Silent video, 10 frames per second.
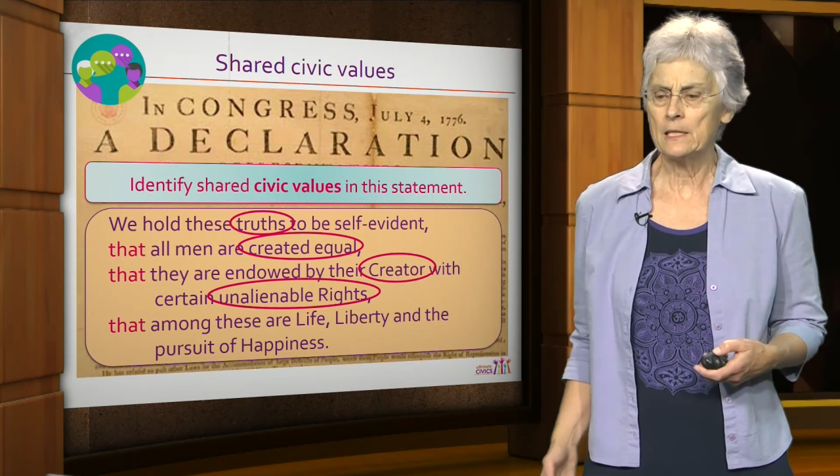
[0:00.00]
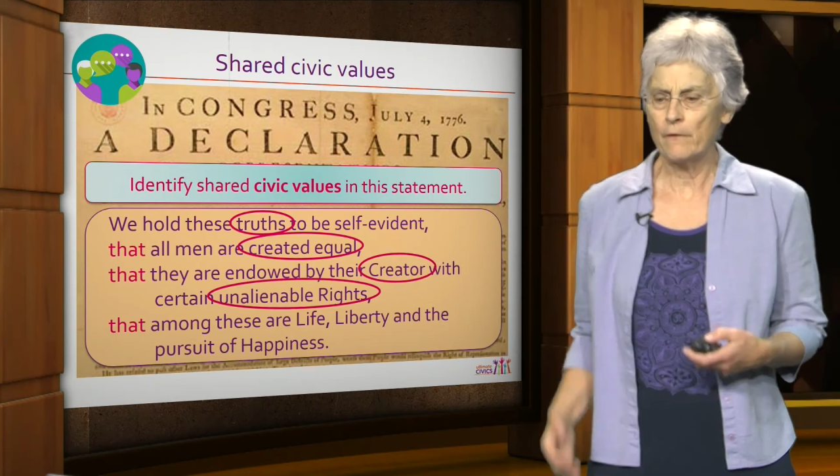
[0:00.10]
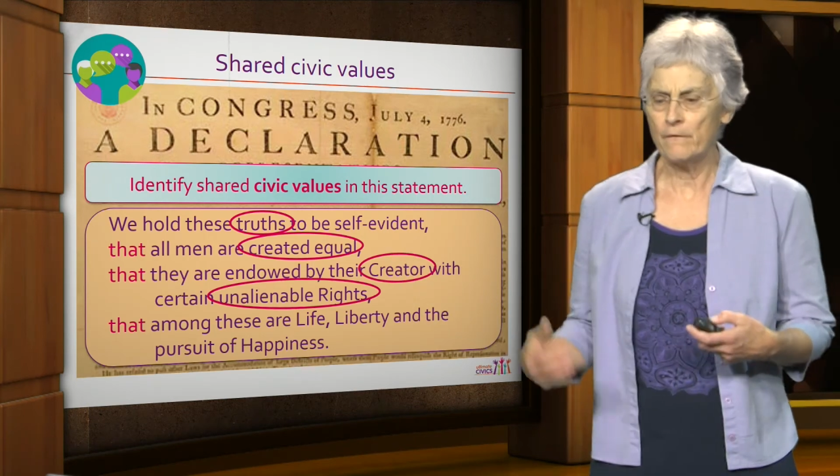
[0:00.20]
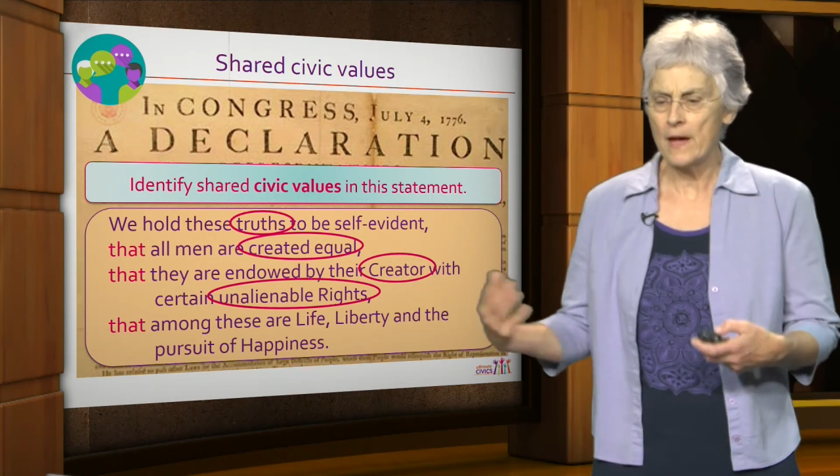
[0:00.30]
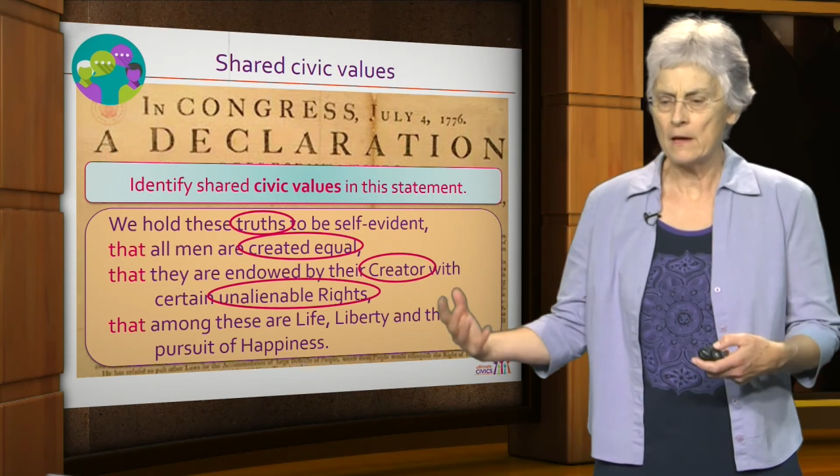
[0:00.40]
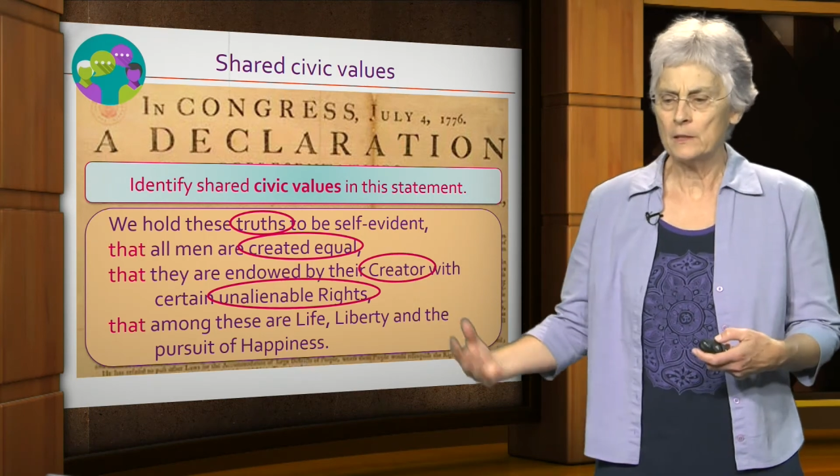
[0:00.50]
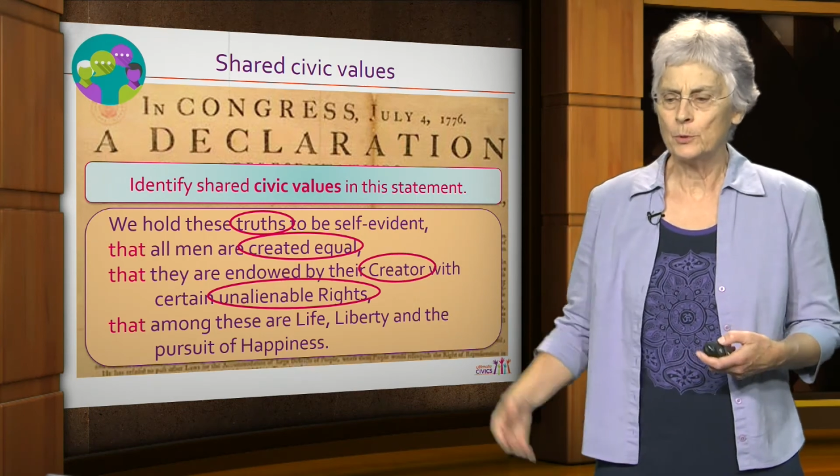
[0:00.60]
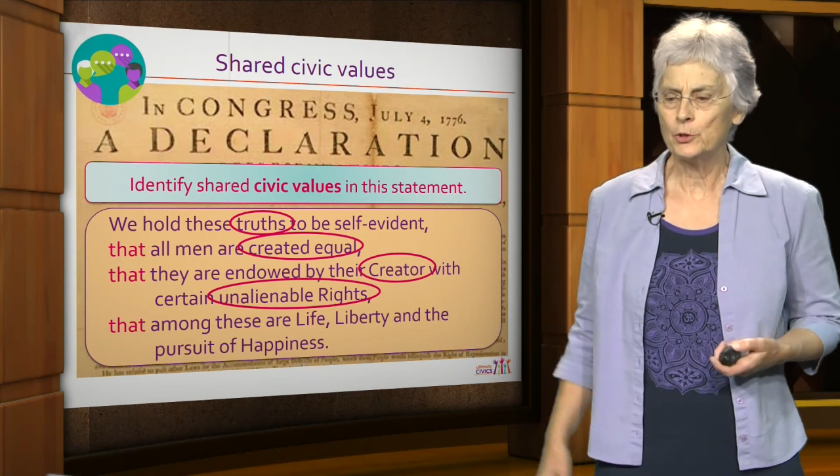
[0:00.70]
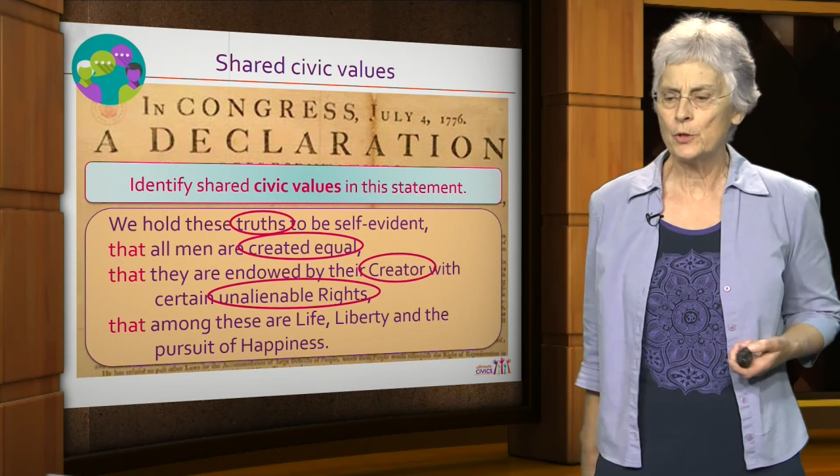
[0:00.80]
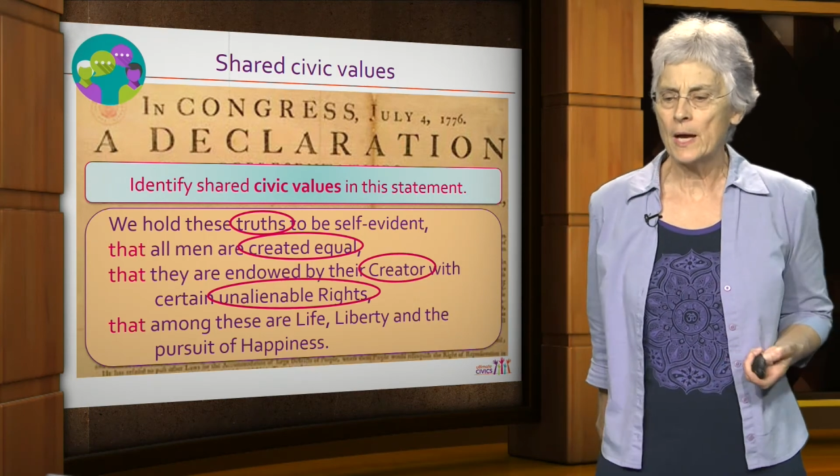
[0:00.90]
They're valuable
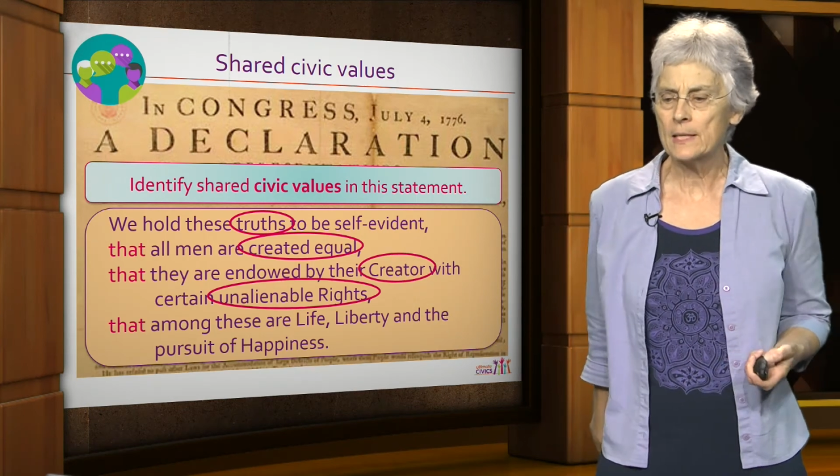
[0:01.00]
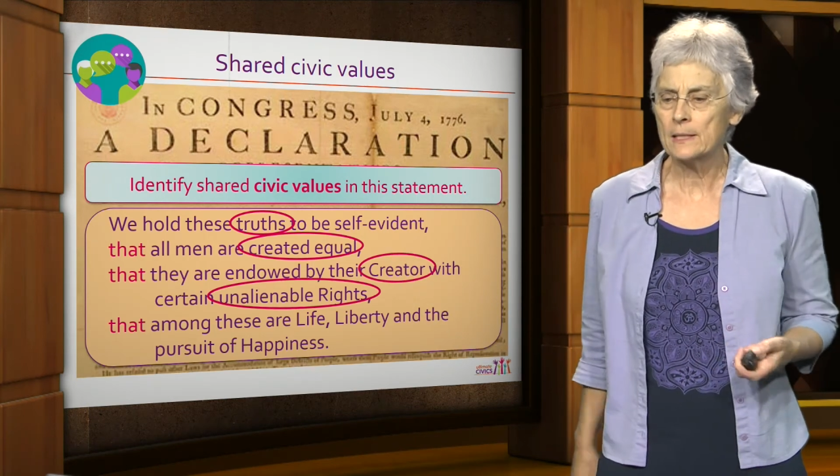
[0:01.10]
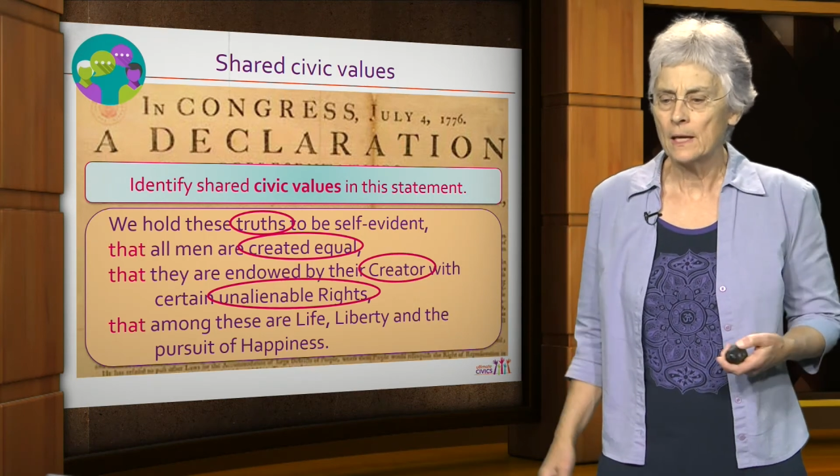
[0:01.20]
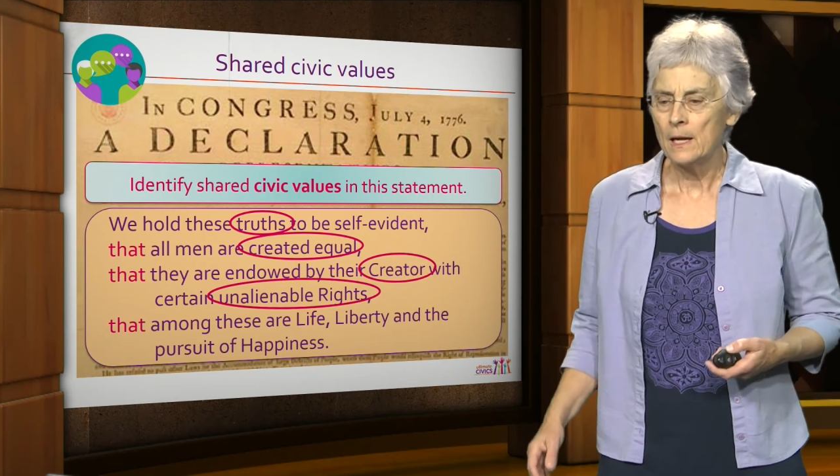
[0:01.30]
to us.